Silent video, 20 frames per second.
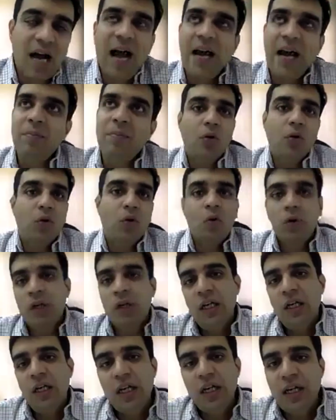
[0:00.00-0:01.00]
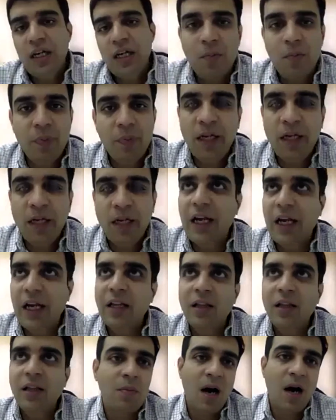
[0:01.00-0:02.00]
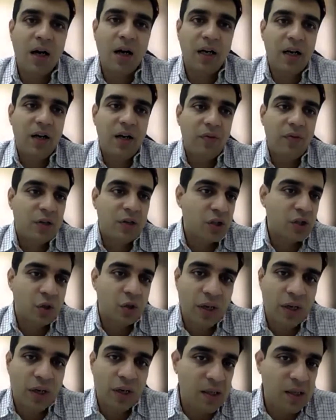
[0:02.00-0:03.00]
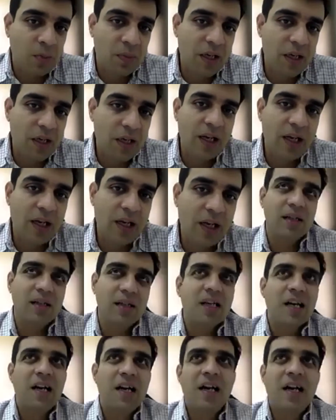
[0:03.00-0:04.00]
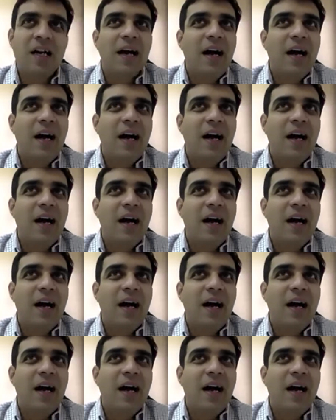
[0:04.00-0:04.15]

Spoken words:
I am the only company in the market which is doing something like this.